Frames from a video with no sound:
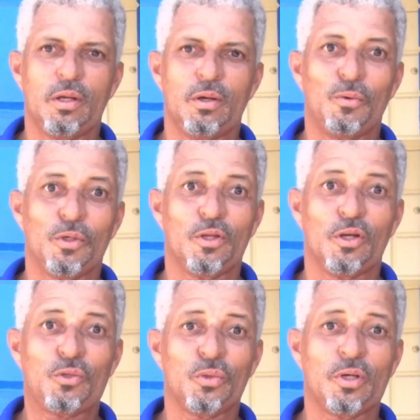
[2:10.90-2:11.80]
was
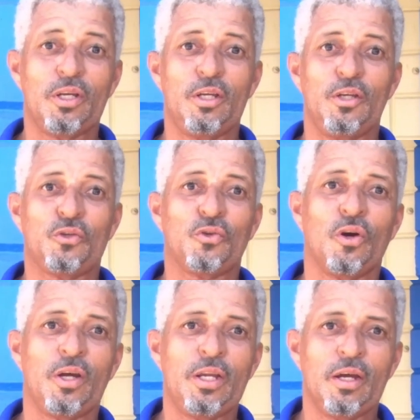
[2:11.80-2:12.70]
not totally
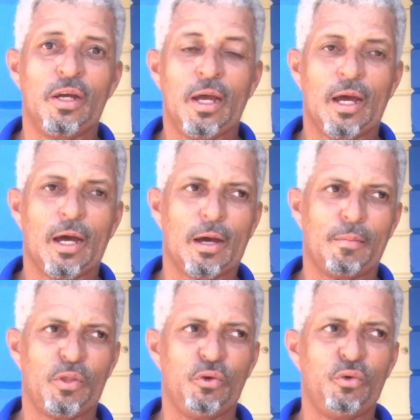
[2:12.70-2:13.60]
destroyed.
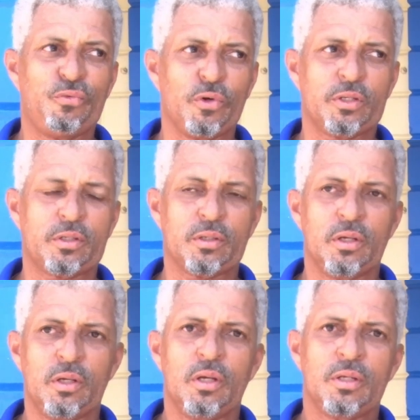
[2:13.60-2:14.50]
The roof was
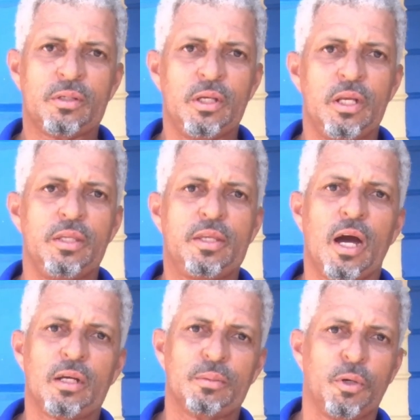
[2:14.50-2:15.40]
still
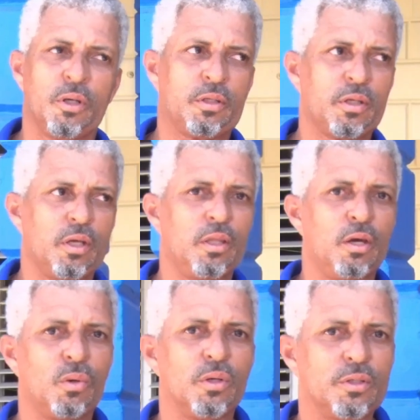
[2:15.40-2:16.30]
intact, but
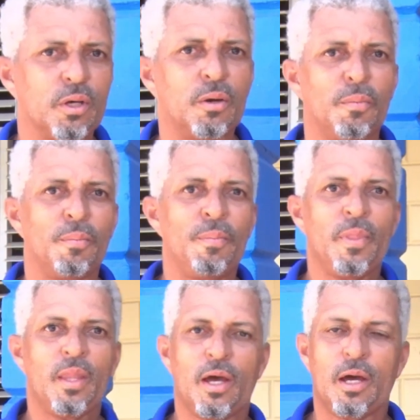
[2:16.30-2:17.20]
there was some
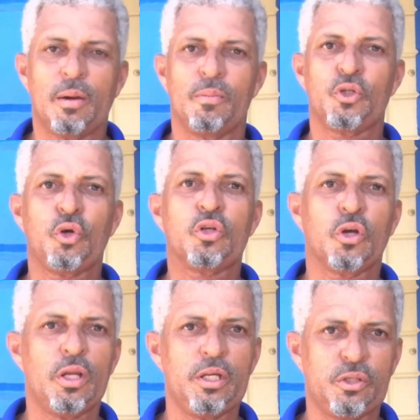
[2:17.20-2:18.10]

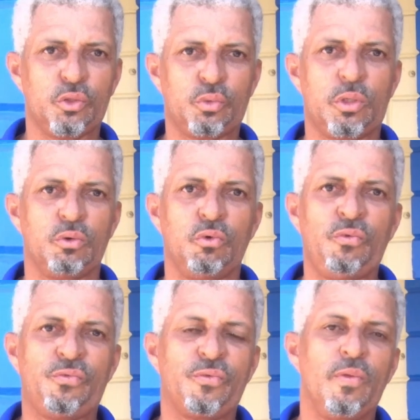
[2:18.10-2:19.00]
structural issues with the
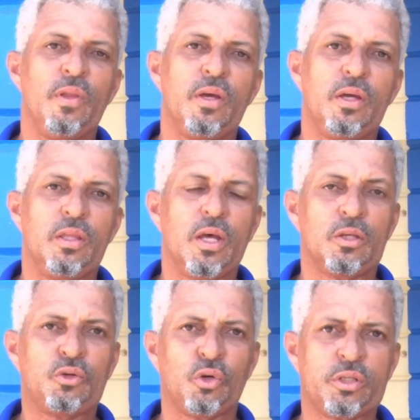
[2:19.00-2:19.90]
roof, in
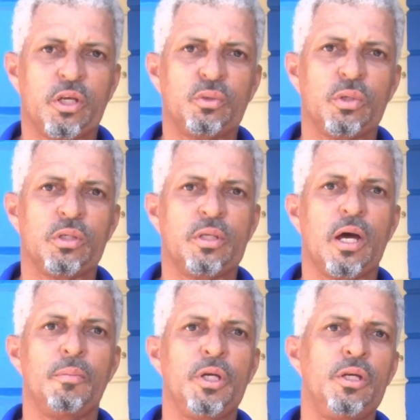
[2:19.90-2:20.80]
that trusses was
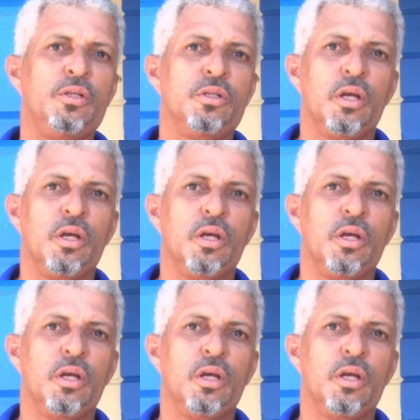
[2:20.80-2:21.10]
damaged.